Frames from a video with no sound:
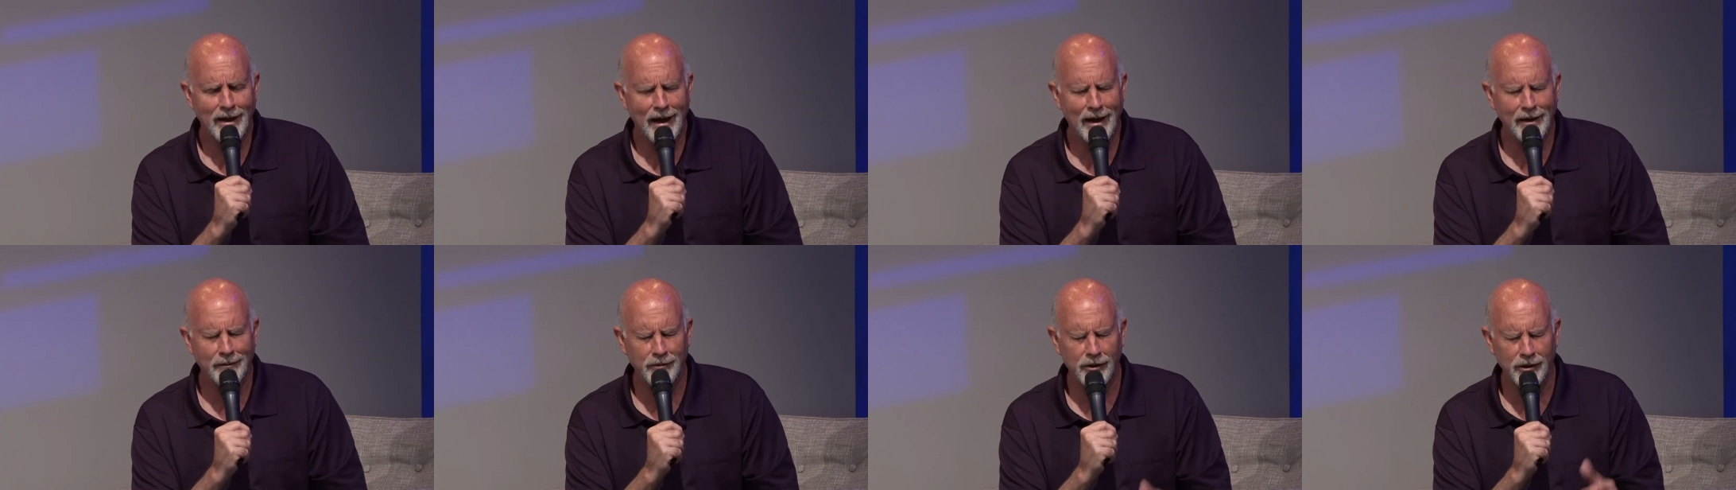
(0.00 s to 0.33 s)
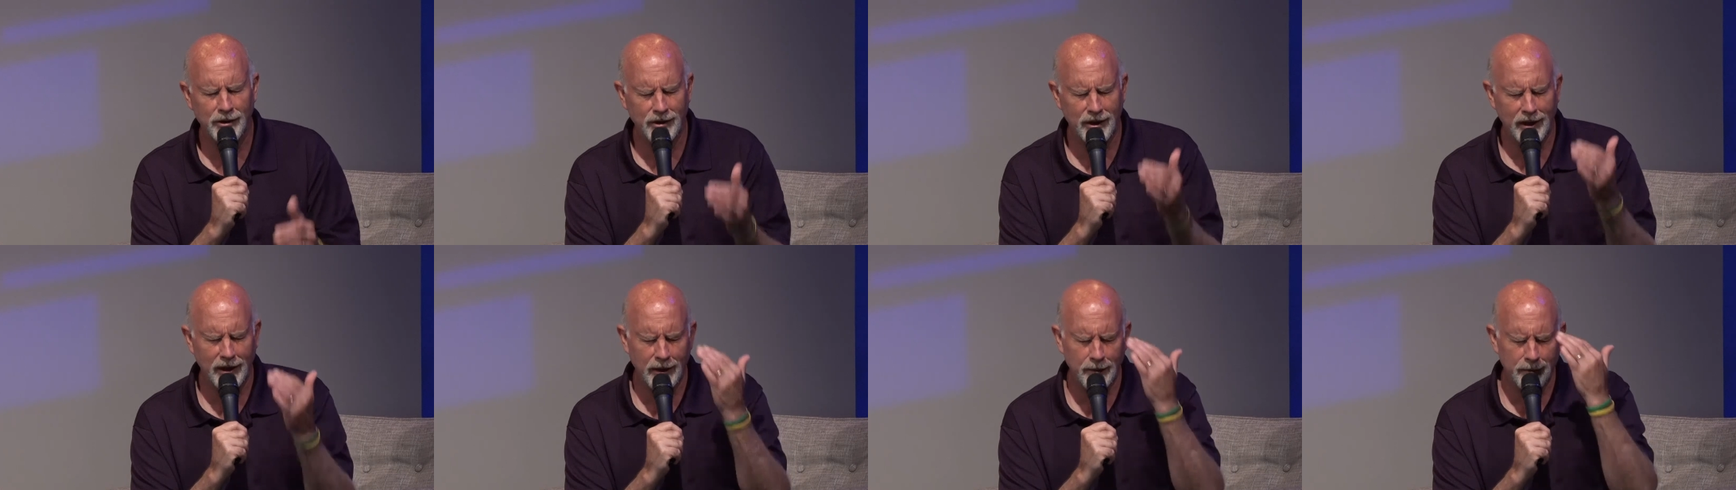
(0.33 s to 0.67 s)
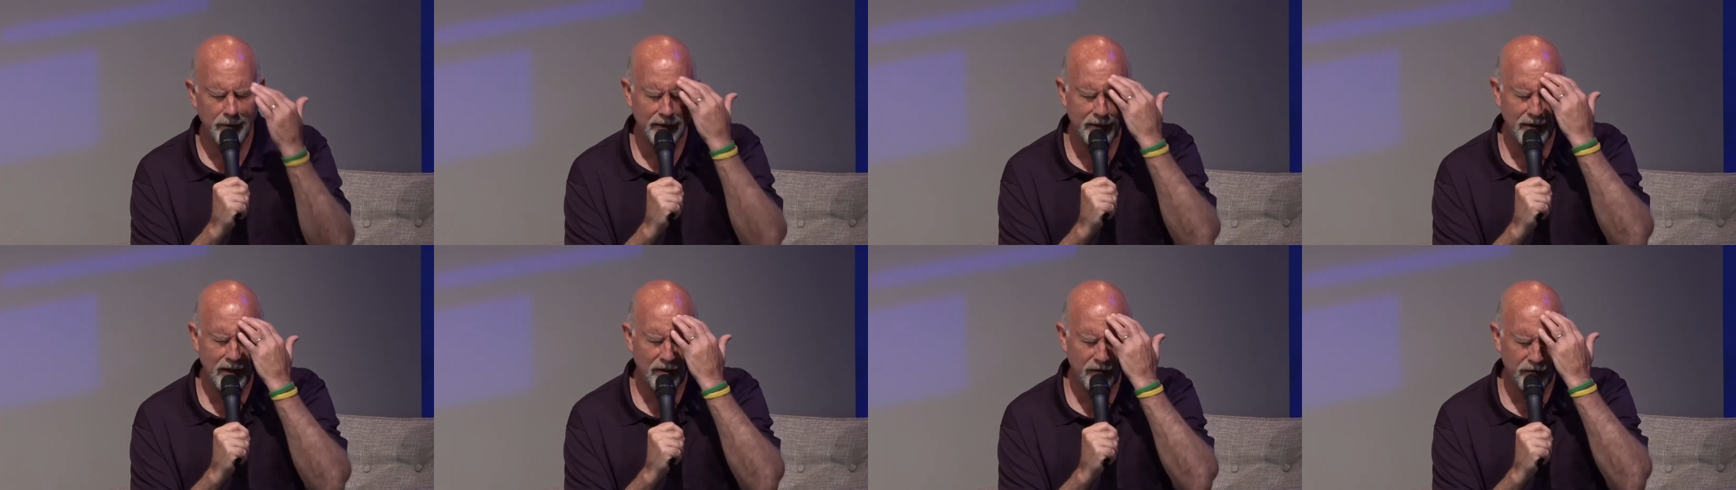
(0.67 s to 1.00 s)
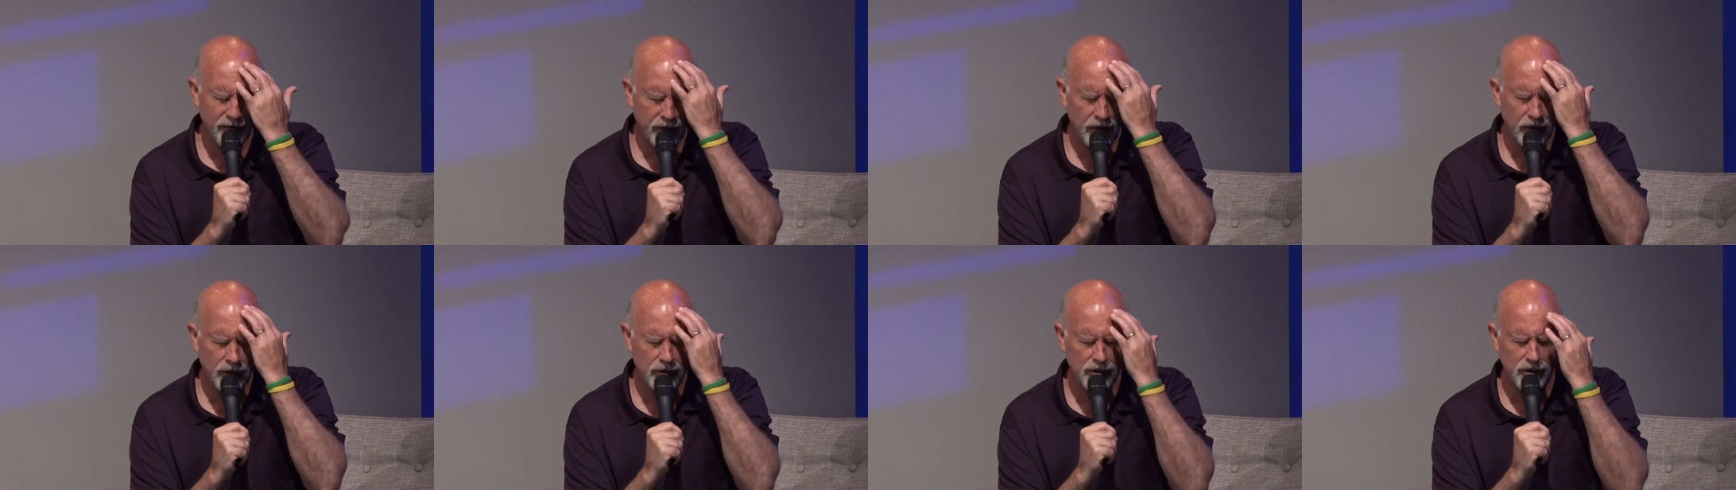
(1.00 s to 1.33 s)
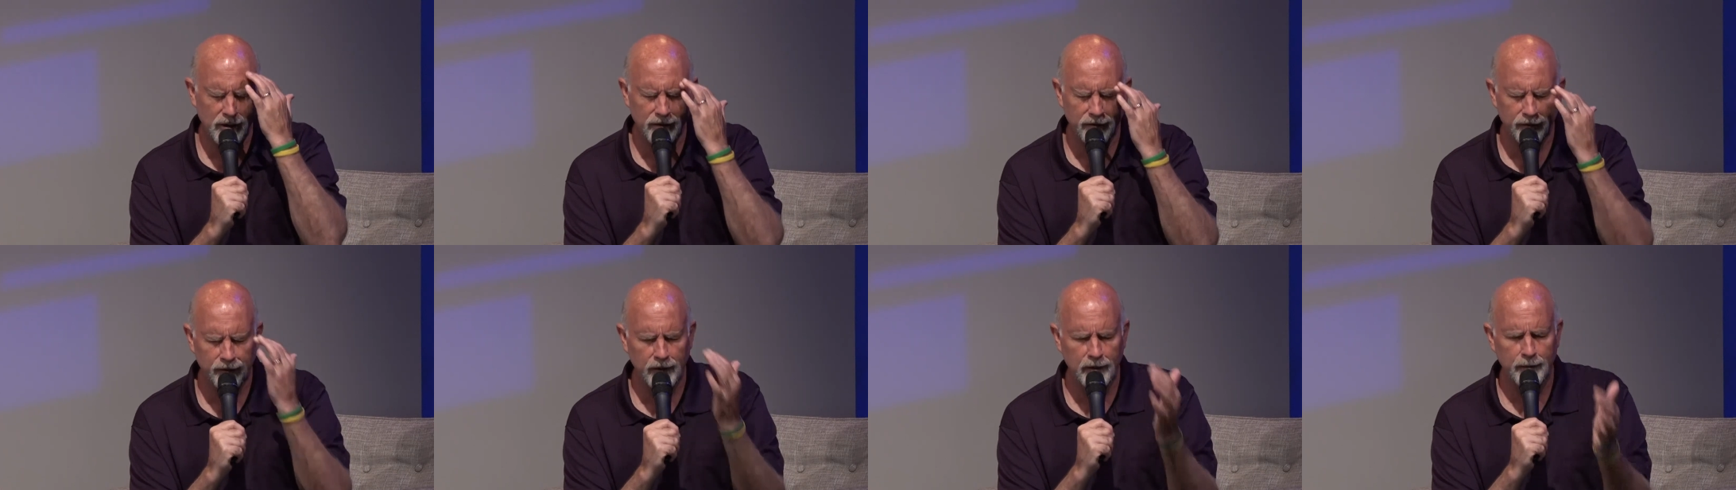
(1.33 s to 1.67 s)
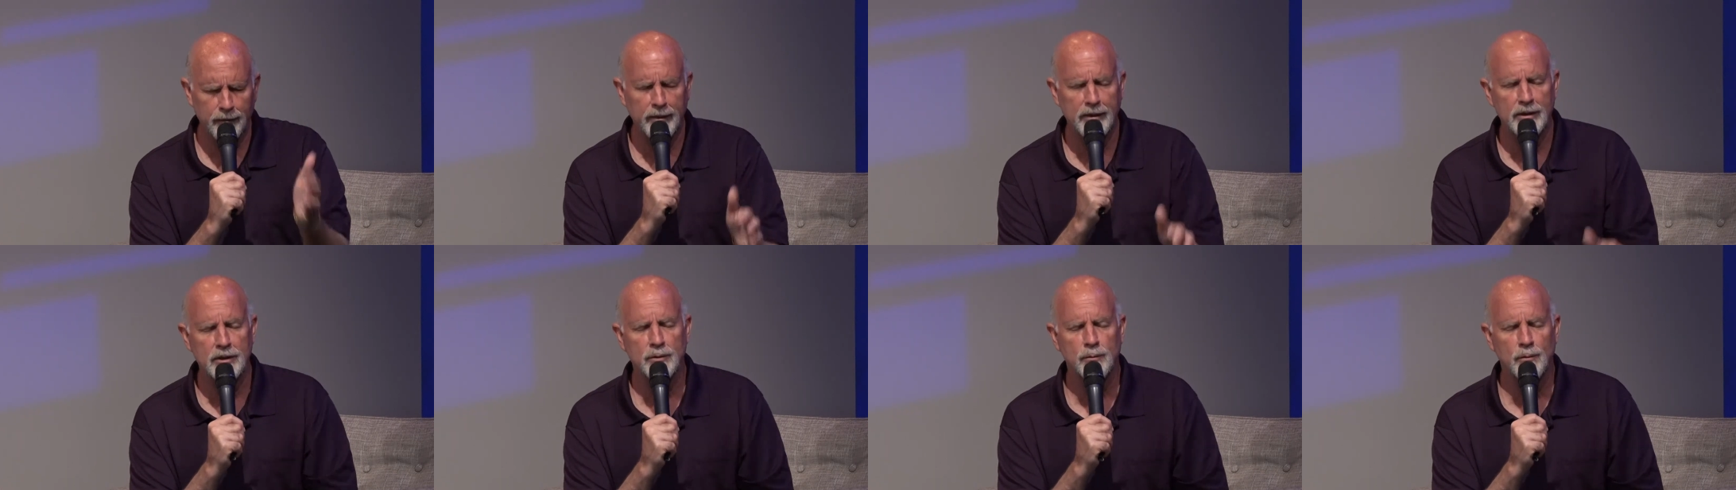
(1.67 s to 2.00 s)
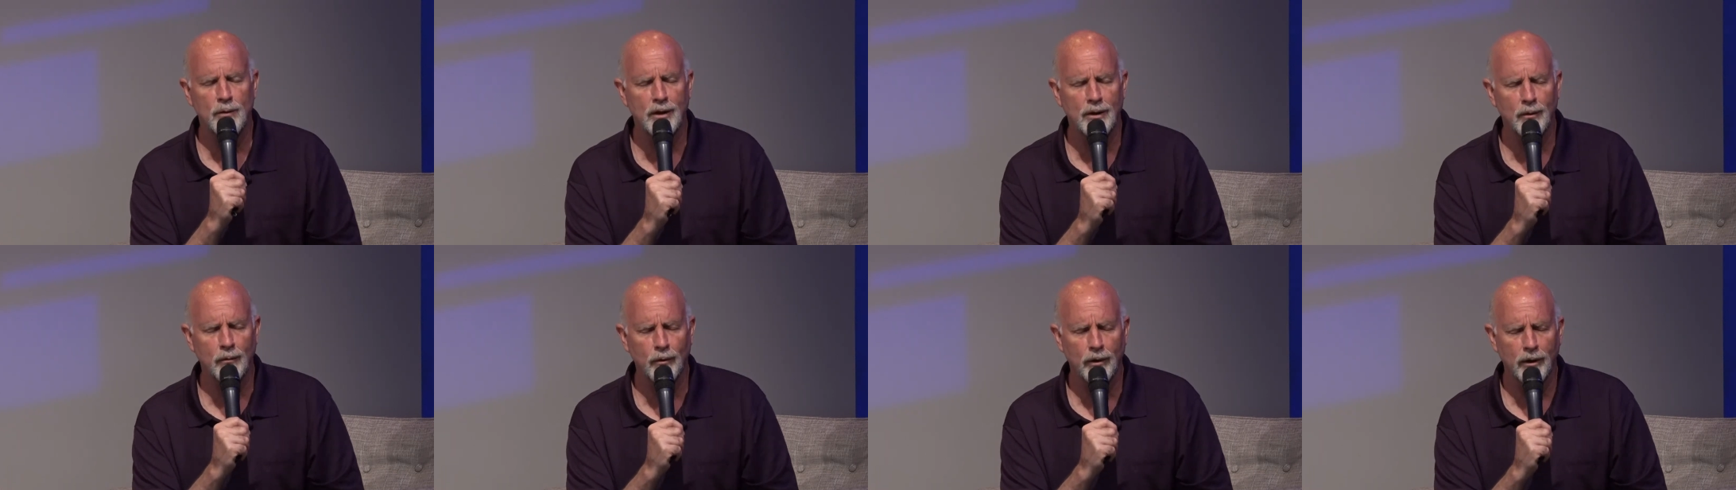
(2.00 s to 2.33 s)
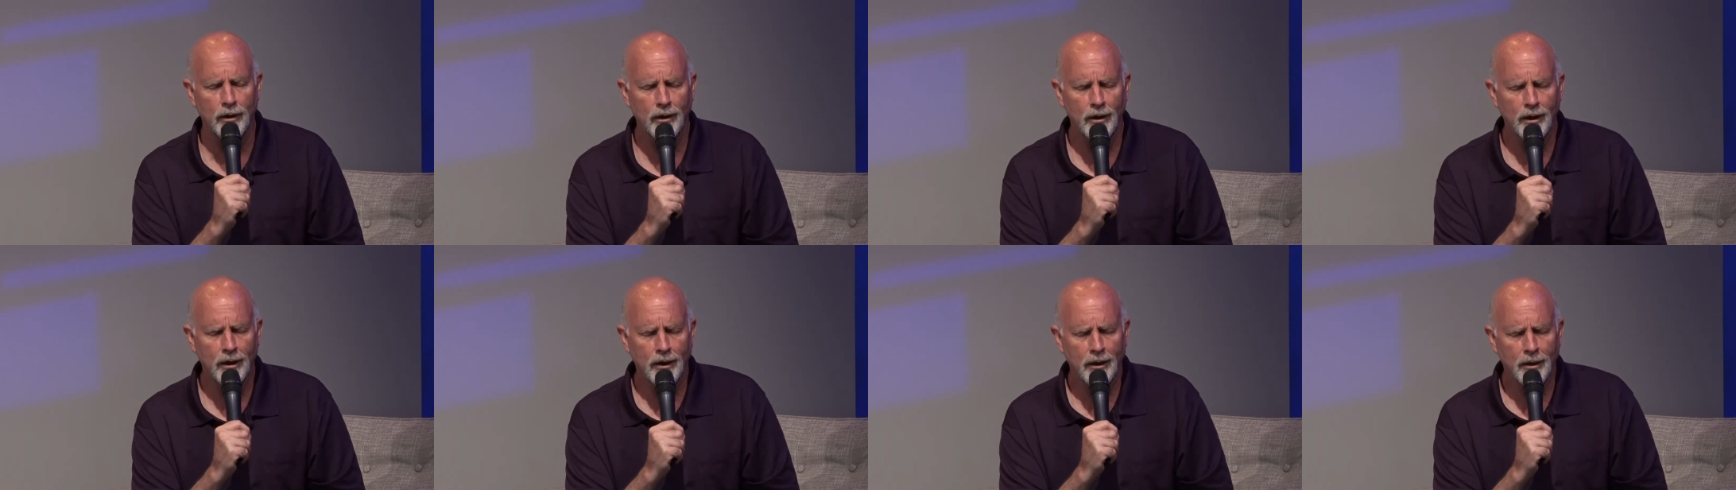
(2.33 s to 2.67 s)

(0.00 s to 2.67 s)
I'm just thinking about that verse in Philippians 1 where